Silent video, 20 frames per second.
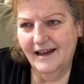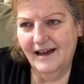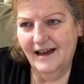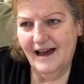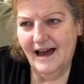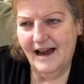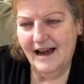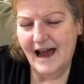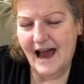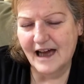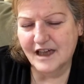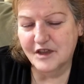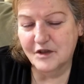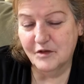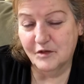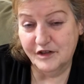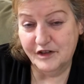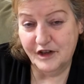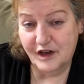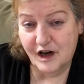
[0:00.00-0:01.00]
actual
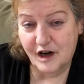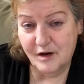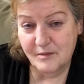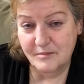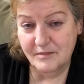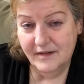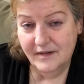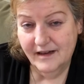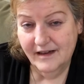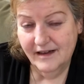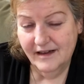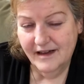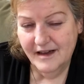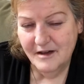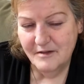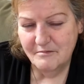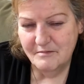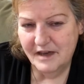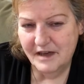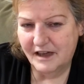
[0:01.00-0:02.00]
term,
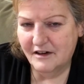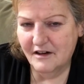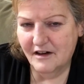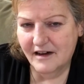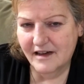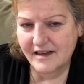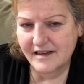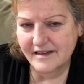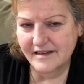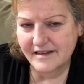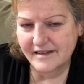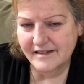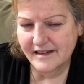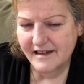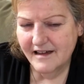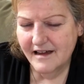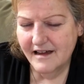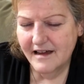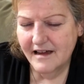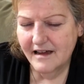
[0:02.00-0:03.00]
because
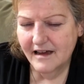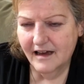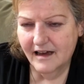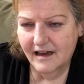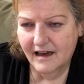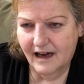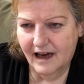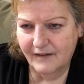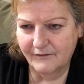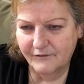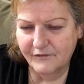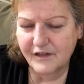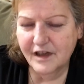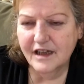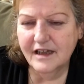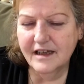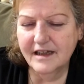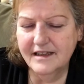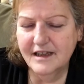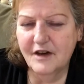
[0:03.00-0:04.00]
I
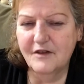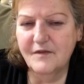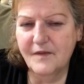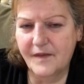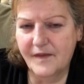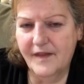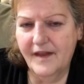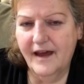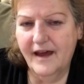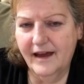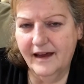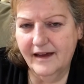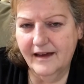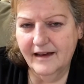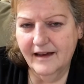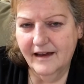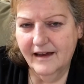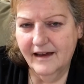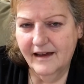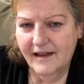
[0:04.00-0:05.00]
really don't think
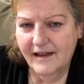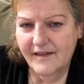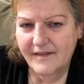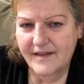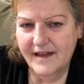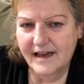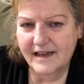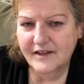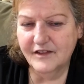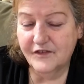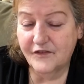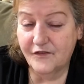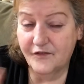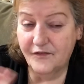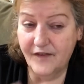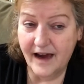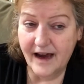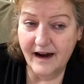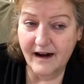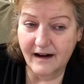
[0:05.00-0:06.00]
that it's
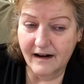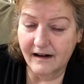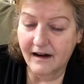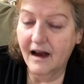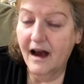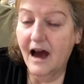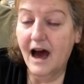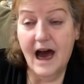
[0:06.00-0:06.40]
fair.